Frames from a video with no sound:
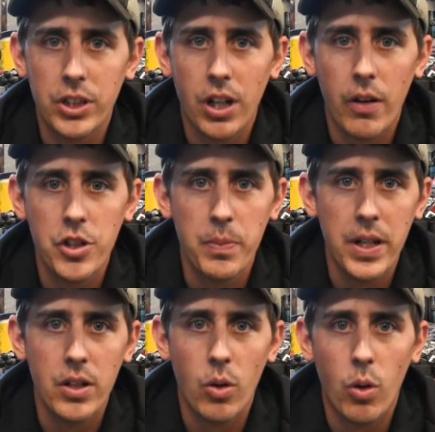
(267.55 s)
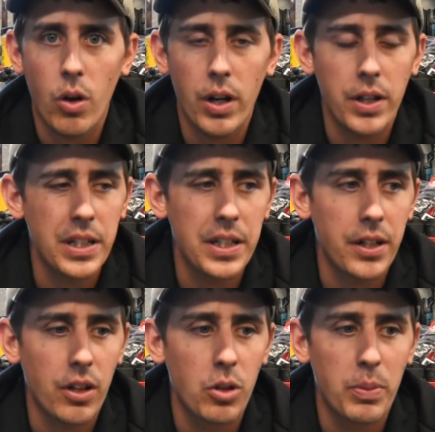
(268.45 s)
encouragement or
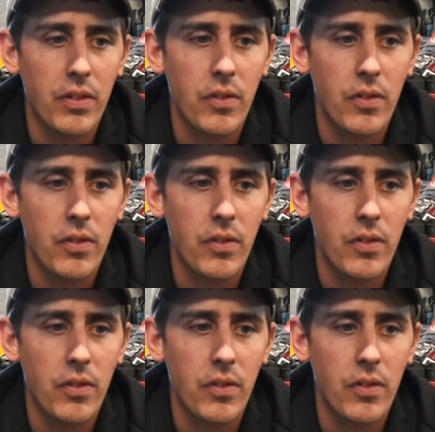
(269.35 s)
needed a little bit of